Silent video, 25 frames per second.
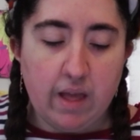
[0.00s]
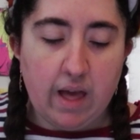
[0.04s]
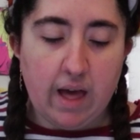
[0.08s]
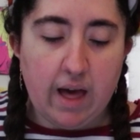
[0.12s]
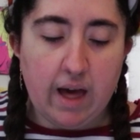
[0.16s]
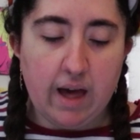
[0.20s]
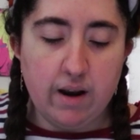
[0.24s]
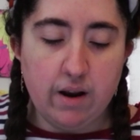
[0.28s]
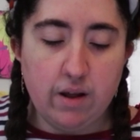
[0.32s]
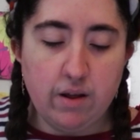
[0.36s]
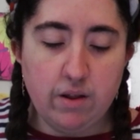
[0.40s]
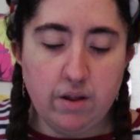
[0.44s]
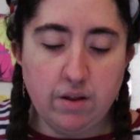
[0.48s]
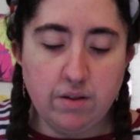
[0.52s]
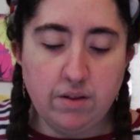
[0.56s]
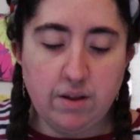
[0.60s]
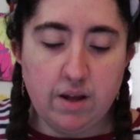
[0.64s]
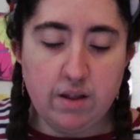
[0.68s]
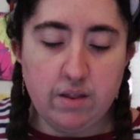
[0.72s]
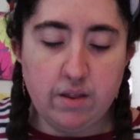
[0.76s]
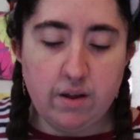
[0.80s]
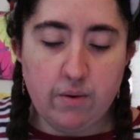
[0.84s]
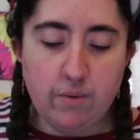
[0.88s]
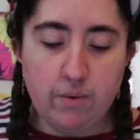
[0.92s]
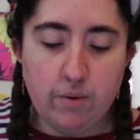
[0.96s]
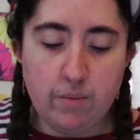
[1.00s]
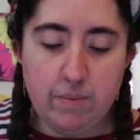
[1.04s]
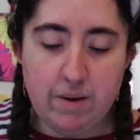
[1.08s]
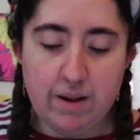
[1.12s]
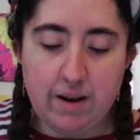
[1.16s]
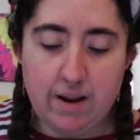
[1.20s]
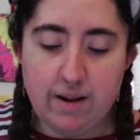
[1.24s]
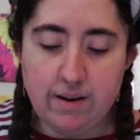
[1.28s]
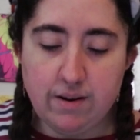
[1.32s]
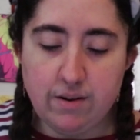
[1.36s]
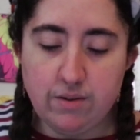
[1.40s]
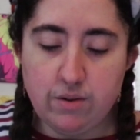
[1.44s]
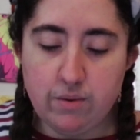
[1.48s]
At other times I would be
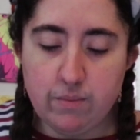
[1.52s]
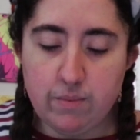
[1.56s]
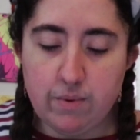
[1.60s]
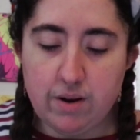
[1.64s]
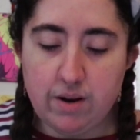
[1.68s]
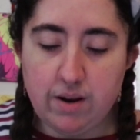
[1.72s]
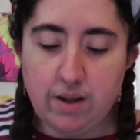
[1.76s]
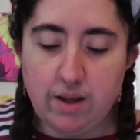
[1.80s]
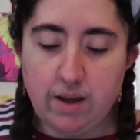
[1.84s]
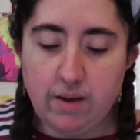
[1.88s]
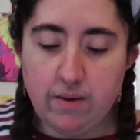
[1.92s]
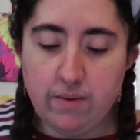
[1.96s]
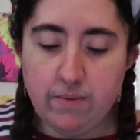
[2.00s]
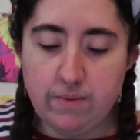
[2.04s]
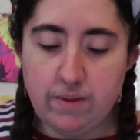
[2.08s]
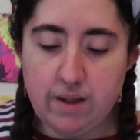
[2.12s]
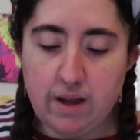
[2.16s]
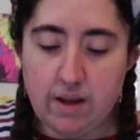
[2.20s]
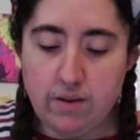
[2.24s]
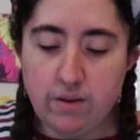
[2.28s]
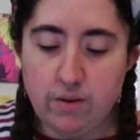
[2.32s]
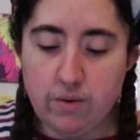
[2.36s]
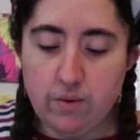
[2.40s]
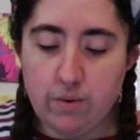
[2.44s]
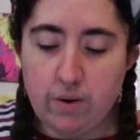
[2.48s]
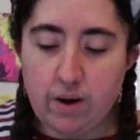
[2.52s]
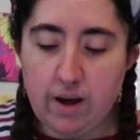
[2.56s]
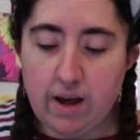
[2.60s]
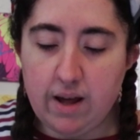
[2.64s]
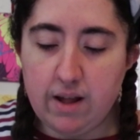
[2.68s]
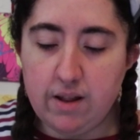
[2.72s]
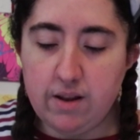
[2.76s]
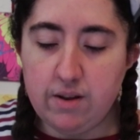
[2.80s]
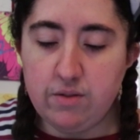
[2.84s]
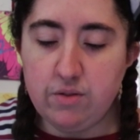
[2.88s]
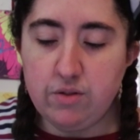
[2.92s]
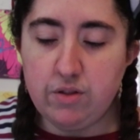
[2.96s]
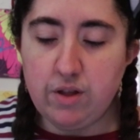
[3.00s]
likely to believe that you
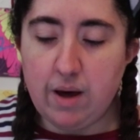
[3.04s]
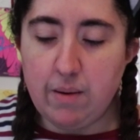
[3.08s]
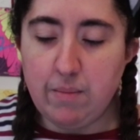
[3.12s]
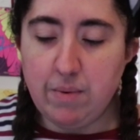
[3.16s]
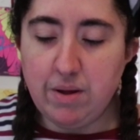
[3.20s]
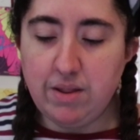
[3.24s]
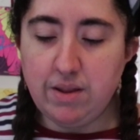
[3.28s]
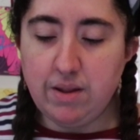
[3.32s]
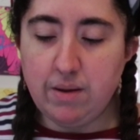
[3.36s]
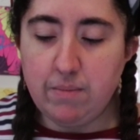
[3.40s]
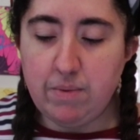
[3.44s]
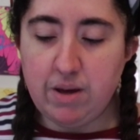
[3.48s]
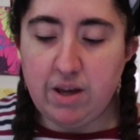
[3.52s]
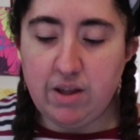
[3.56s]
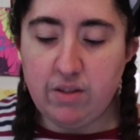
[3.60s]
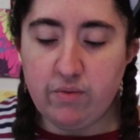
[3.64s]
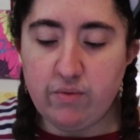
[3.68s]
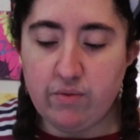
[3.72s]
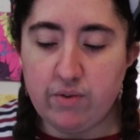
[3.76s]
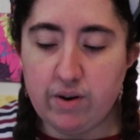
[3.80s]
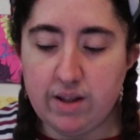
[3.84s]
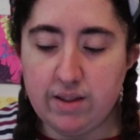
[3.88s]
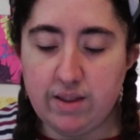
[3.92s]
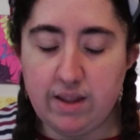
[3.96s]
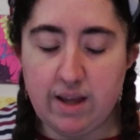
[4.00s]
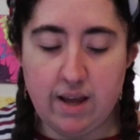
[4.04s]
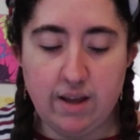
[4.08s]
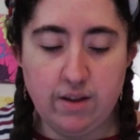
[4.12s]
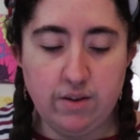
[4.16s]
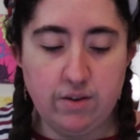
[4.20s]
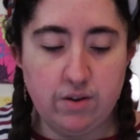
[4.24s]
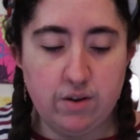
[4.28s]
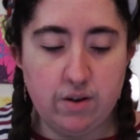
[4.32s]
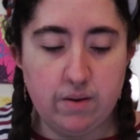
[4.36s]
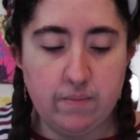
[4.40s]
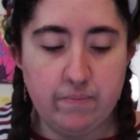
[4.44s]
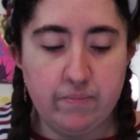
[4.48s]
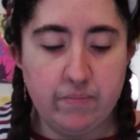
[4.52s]
had summoned the beast for
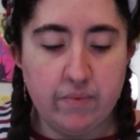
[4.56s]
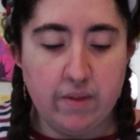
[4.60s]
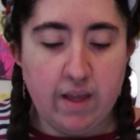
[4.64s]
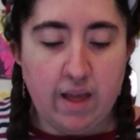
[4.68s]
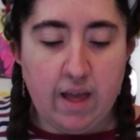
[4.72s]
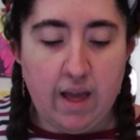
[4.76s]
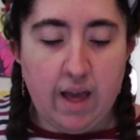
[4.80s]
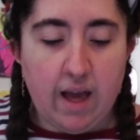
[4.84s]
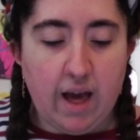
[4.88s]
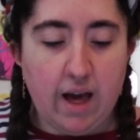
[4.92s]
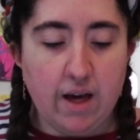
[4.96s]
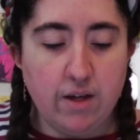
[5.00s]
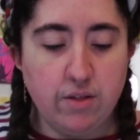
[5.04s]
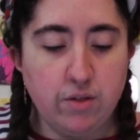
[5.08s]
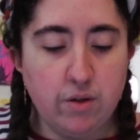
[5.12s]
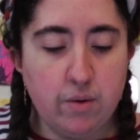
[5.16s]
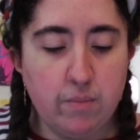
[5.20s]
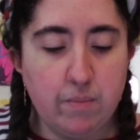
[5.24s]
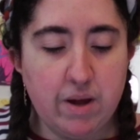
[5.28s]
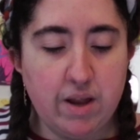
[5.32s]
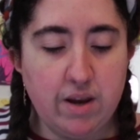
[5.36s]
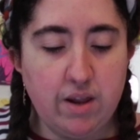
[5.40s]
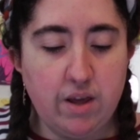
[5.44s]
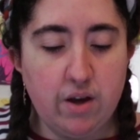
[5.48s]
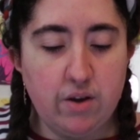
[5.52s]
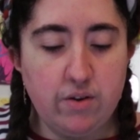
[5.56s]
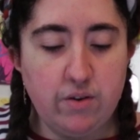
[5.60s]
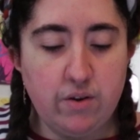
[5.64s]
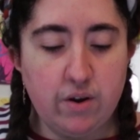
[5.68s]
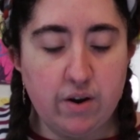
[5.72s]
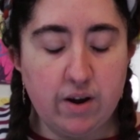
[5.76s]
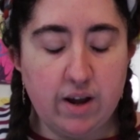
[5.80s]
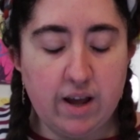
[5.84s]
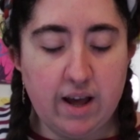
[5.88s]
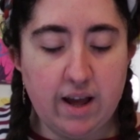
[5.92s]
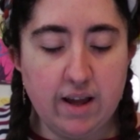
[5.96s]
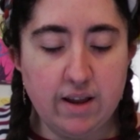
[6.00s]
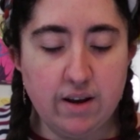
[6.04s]
attention, as so many of
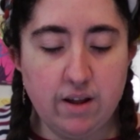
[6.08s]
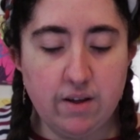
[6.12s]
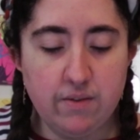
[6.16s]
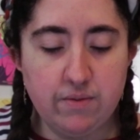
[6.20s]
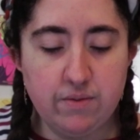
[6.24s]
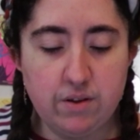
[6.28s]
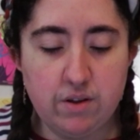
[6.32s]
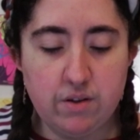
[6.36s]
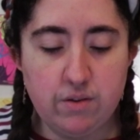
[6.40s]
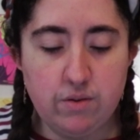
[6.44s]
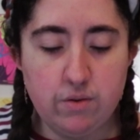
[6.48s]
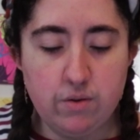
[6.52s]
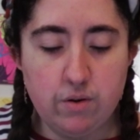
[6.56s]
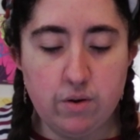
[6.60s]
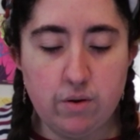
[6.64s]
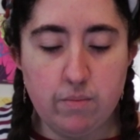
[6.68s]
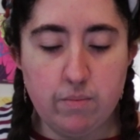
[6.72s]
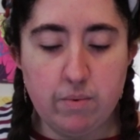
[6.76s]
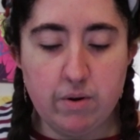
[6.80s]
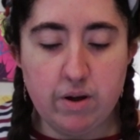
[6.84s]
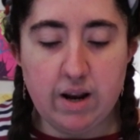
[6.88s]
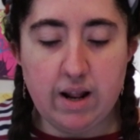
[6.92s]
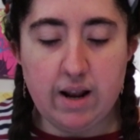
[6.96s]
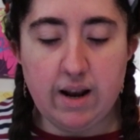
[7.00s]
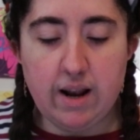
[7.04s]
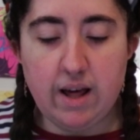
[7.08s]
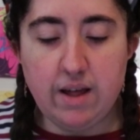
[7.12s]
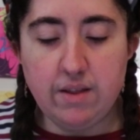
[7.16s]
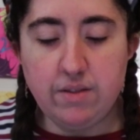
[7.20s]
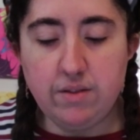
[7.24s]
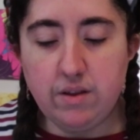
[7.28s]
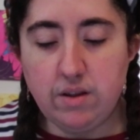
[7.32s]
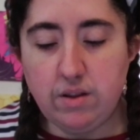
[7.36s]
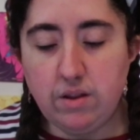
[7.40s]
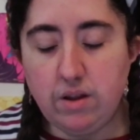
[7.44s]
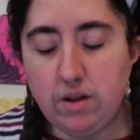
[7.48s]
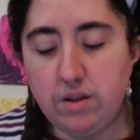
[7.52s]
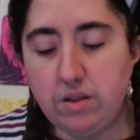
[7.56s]
your kind often do, but alas,
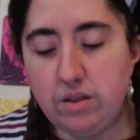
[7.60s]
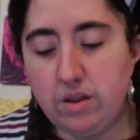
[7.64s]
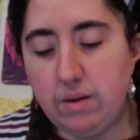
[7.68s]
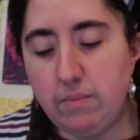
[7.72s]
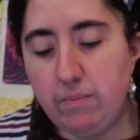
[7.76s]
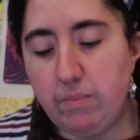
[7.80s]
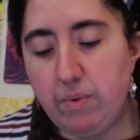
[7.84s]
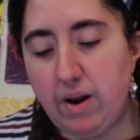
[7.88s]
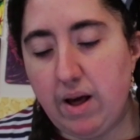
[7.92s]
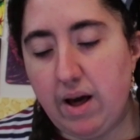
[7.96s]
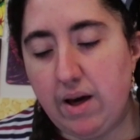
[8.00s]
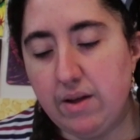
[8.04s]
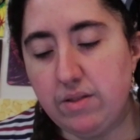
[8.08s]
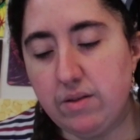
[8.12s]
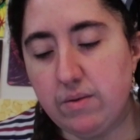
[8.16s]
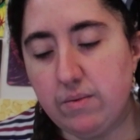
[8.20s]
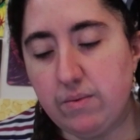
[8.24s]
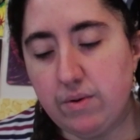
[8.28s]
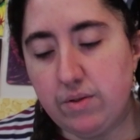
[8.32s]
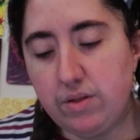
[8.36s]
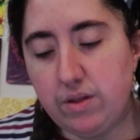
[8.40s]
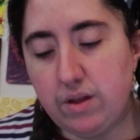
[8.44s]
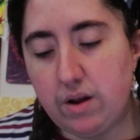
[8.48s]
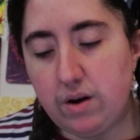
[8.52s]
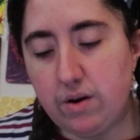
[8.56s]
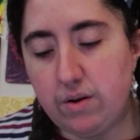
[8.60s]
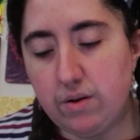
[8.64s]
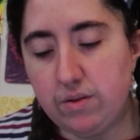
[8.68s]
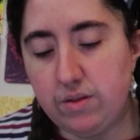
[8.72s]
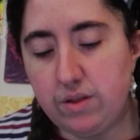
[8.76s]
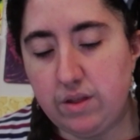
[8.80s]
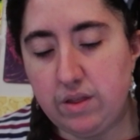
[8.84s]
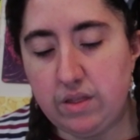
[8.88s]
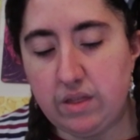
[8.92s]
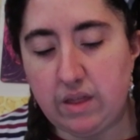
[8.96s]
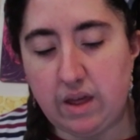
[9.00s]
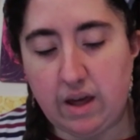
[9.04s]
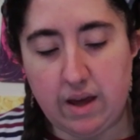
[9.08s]
it does seem plausible," said
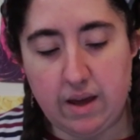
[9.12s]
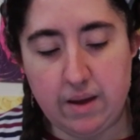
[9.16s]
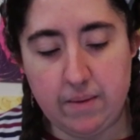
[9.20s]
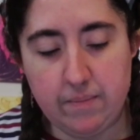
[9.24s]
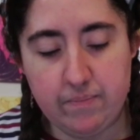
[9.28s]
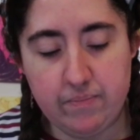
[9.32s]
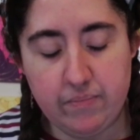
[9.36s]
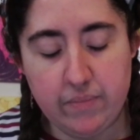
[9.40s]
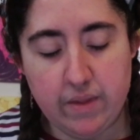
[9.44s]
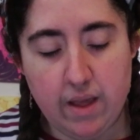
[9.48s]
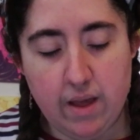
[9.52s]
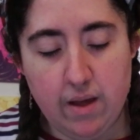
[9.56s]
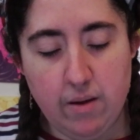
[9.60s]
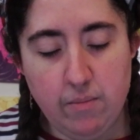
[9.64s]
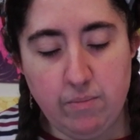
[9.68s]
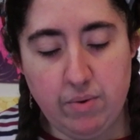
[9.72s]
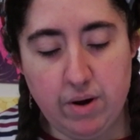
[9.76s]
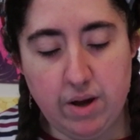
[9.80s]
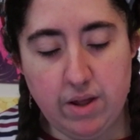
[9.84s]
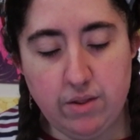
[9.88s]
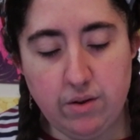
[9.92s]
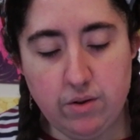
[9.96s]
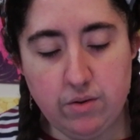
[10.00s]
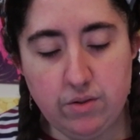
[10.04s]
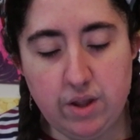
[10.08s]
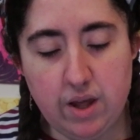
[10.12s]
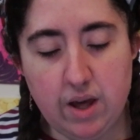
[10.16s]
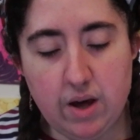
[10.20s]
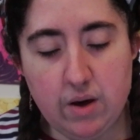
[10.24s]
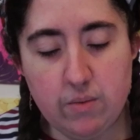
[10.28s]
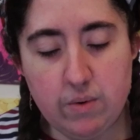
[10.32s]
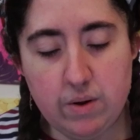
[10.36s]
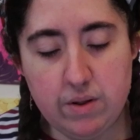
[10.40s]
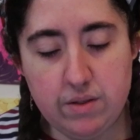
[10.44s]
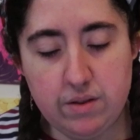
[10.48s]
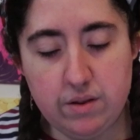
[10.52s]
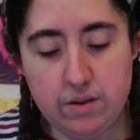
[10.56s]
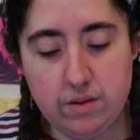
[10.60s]
Rosie, sighing. "Pray do tell,
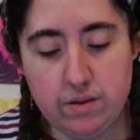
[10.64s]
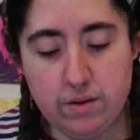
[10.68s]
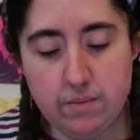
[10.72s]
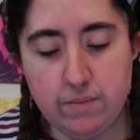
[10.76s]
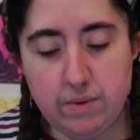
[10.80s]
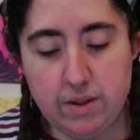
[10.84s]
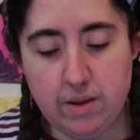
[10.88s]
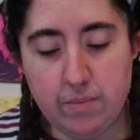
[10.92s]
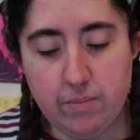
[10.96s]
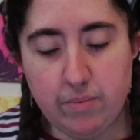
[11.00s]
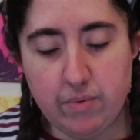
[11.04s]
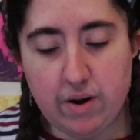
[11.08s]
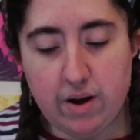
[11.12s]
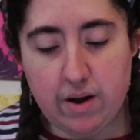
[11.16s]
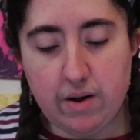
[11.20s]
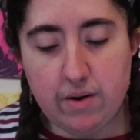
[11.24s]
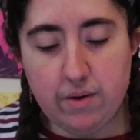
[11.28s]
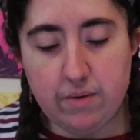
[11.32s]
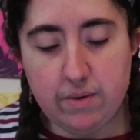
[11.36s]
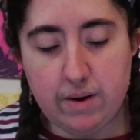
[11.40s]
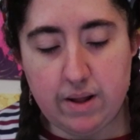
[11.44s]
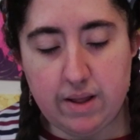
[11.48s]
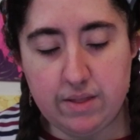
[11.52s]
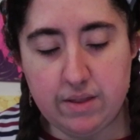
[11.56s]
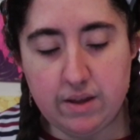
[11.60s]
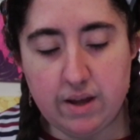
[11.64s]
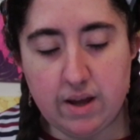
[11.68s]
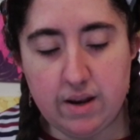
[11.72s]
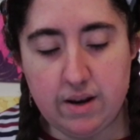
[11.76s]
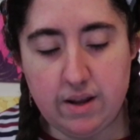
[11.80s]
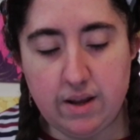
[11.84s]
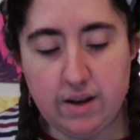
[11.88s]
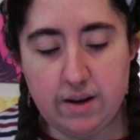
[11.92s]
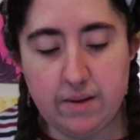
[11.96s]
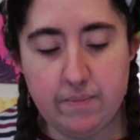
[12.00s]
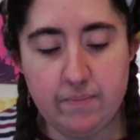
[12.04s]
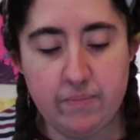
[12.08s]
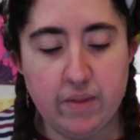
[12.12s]
what seems to be the problem?" asked
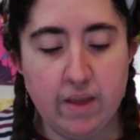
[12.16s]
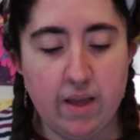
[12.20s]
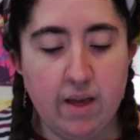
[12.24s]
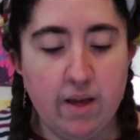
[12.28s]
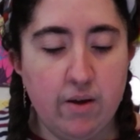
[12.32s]
Karina.